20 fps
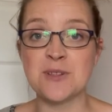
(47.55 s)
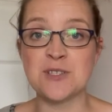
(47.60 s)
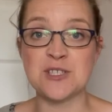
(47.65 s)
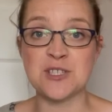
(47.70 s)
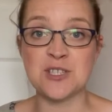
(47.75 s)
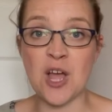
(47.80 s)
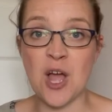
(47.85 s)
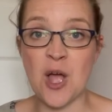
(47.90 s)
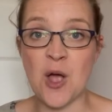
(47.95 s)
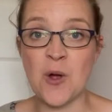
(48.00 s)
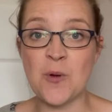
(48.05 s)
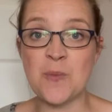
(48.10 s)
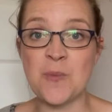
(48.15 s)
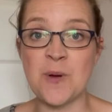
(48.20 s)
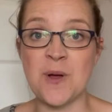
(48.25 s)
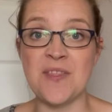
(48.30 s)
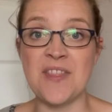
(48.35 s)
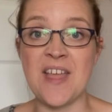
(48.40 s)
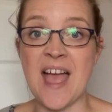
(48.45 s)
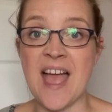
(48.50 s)
to
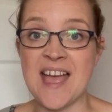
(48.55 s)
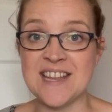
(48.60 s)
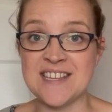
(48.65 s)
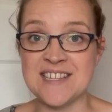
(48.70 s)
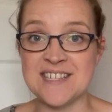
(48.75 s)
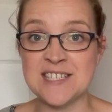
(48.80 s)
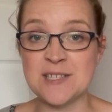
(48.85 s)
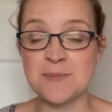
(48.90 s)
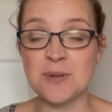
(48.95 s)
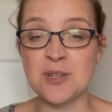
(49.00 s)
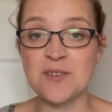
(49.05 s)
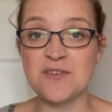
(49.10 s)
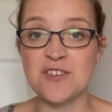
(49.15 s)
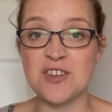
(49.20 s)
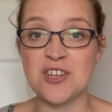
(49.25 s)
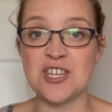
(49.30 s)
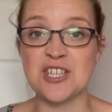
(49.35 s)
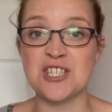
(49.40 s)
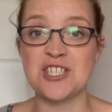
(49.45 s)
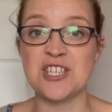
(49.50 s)
open the editable
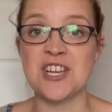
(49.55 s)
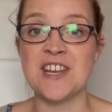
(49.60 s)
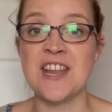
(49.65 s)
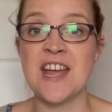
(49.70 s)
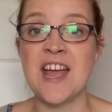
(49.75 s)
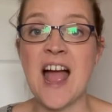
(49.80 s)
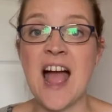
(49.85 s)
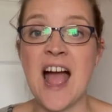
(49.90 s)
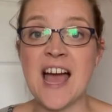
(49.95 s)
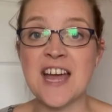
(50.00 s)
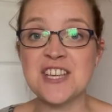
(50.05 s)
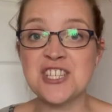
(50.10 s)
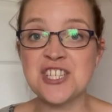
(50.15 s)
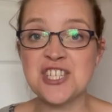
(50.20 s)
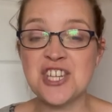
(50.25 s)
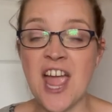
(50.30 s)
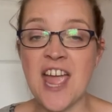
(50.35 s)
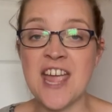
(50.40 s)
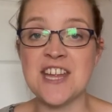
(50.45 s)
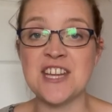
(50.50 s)
version and
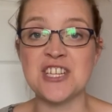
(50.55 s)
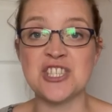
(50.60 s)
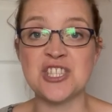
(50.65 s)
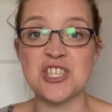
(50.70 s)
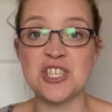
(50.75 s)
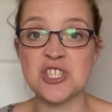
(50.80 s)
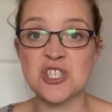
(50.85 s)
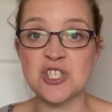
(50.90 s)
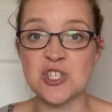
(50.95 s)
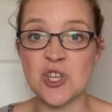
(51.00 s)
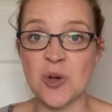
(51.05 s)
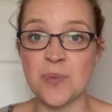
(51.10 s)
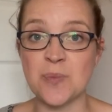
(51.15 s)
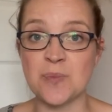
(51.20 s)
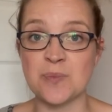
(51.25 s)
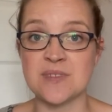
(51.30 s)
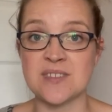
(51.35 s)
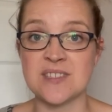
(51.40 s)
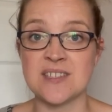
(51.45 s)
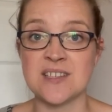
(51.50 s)
change the
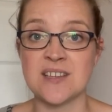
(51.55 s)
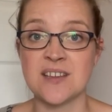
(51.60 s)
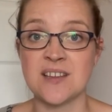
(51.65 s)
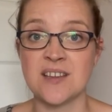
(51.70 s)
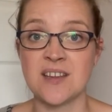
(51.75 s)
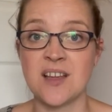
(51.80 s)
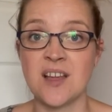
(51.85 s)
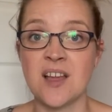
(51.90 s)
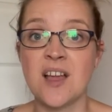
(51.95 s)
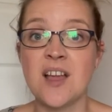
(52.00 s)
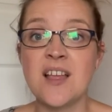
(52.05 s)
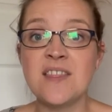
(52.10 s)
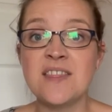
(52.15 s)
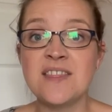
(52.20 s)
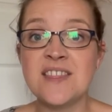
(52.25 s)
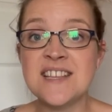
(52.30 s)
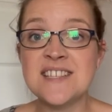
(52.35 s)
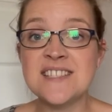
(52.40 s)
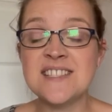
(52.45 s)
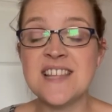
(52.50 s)
sums.
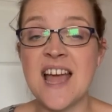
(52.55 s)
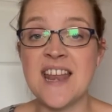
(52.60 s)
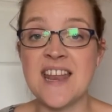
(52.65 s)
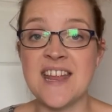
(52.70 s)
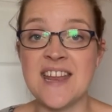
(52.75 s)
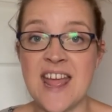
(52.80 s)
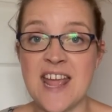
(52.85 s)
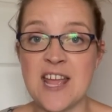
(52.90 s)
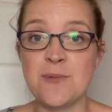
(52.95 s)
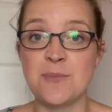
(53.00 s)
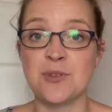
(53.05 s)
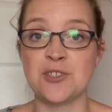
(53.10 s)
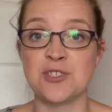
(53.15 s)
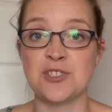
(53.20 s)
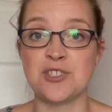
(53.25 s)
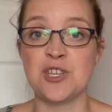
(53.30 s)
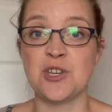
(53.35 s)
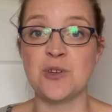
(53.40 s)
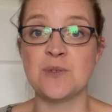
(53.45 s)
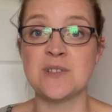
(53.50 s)
This then enables
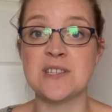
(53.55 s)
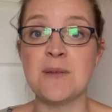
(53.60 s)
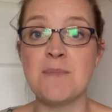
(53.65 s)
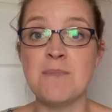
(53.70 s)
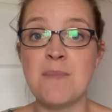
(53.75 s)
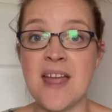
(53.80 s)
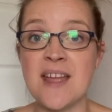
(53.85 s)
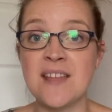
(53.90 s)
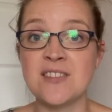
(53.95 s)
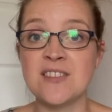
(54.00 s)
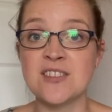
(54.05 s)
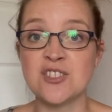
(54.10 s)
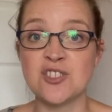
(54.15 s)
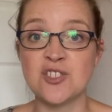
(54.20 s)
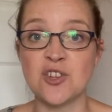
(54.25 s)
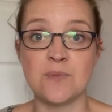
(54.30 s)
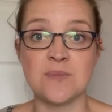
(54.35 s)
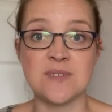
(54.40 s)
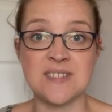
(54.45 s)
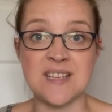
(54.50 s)
you to make the
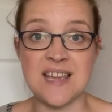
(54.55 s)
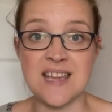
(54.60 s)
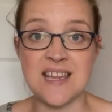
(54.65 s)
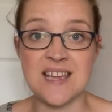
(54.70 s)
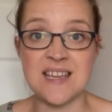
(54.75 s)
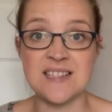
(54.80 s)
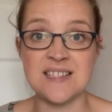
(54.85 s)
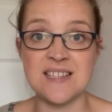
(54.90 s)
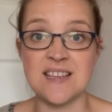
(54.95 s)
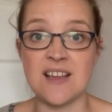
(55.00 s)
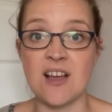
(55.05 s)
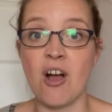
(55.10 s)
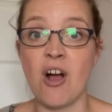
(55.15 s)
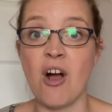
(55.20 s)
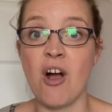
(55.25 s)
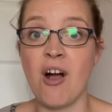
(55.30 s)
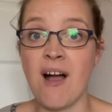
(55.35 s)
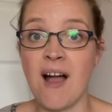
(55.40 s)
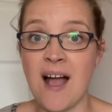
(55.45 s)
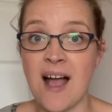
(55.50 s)
sums easier
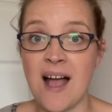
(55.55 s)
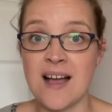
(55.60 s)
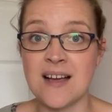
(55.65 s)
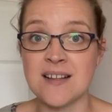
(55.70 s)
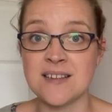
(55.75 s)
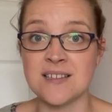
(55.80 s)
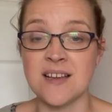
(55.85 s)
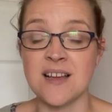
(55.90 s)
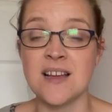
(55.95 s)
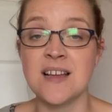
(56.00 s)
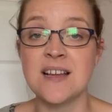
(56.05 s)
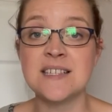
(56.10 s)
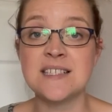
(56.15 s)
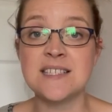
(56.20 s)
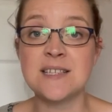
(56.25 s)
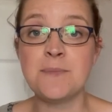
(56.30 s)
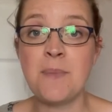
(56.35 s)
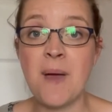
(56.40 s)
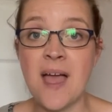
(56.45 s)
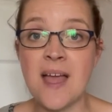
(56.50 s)
or harder
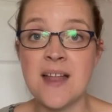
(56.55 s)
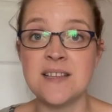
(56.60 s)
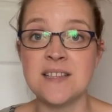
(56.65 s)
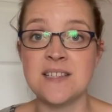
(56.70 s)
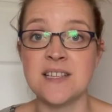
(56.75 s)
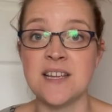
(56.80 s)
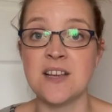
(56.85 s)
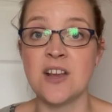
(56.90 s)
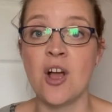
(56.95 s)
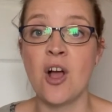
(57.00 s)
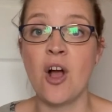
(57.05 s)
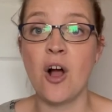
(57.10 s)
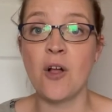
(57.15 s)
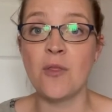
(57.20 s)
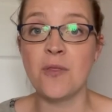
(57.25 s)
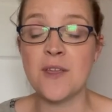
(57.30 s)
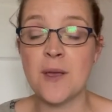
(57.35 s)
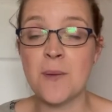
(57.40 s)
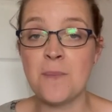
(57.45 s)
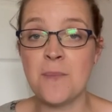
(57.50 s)
depending on
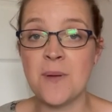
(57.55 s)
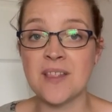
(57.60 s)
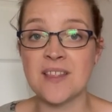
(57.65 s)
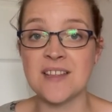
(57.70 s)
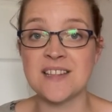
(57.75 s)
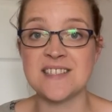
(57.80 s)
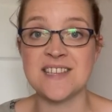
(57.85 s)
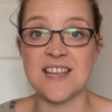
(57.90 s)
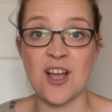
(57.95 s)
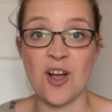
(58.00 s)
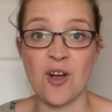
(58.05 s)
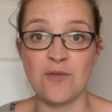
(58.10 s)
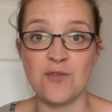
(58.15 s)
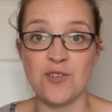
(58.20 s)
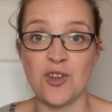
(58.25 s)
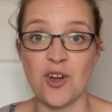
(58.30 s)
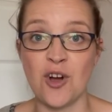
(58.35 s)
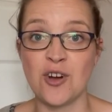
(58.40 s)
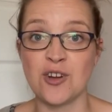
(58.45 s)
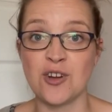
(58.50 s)
the ability of your